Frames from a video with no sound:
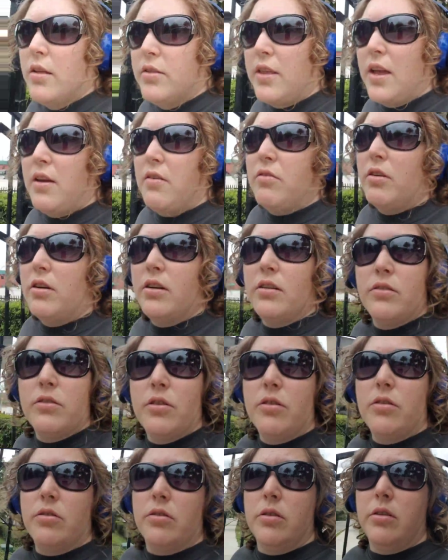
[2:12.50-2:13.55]
There a
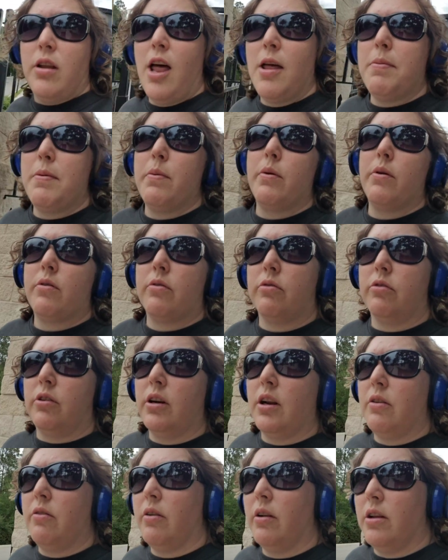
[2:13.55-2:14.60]
lot of people are
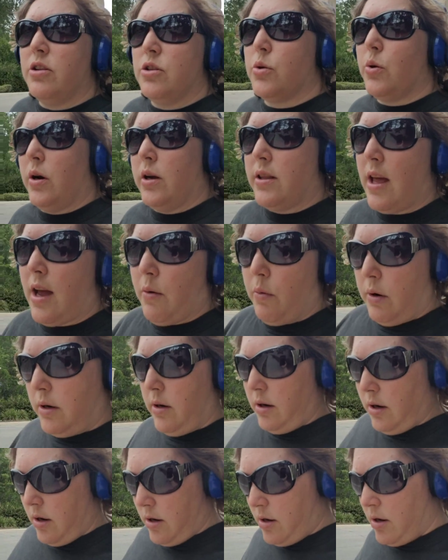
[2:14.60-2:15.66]
really enjoying that
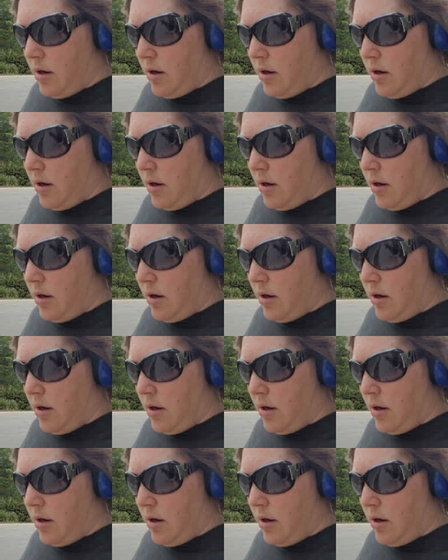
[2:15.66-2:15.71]
one.